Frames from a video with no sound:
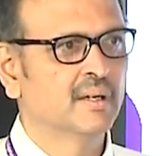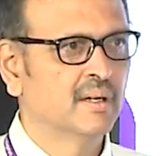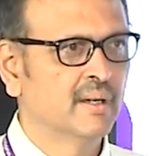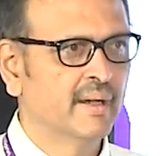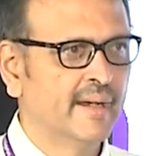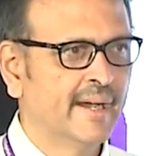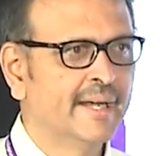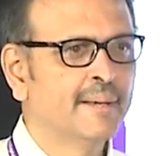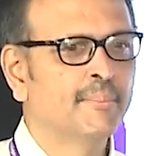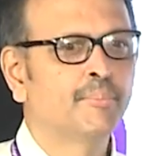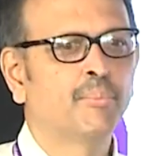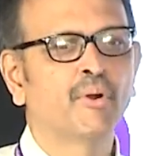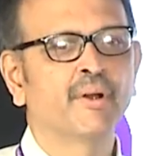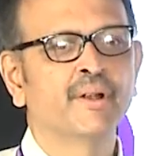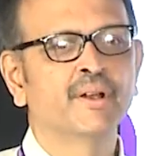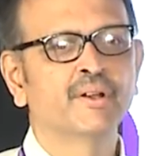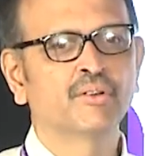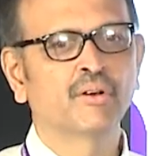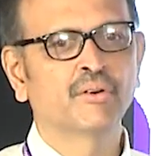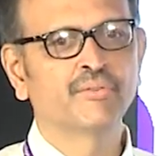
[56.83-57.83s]
end
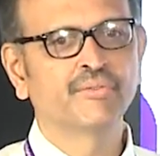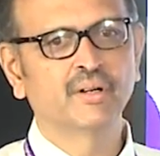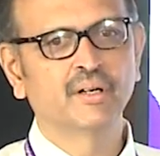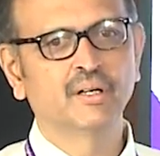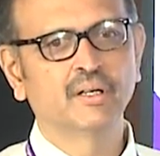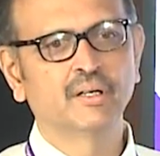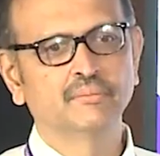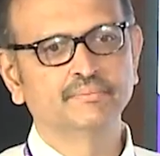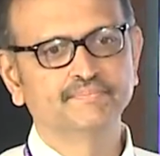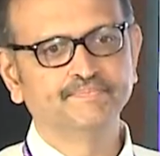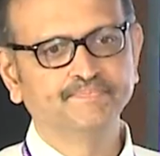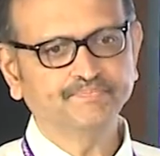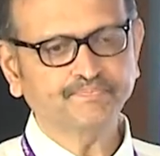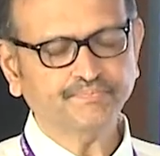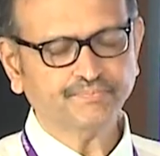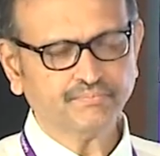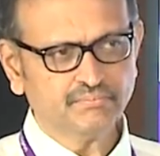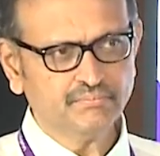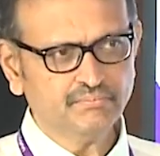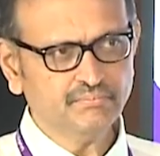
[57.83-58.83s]
point of
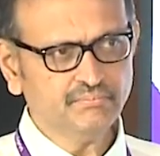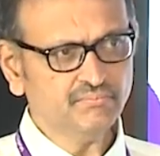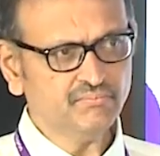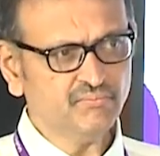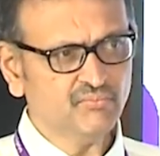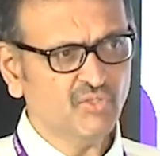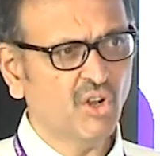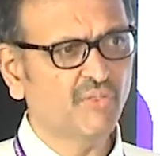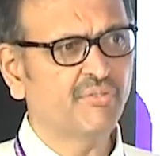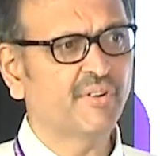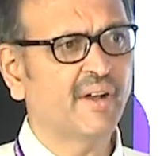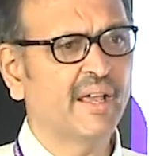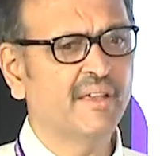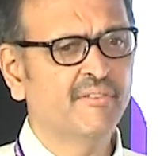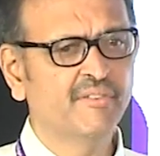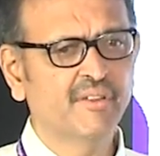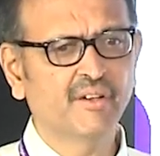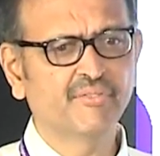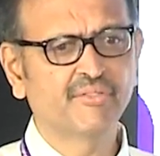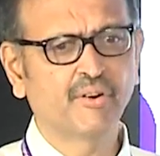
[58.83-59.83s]

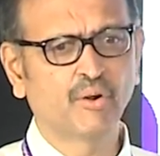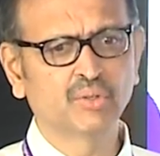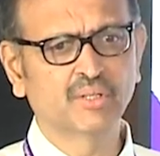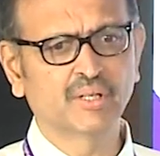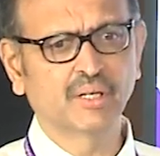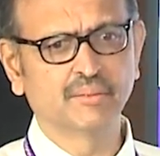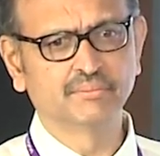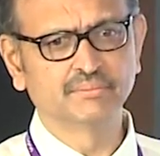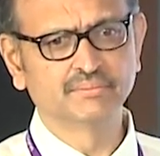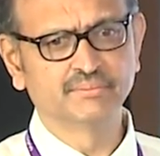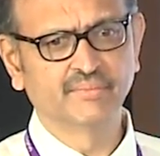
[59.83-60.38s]
IVF outcome.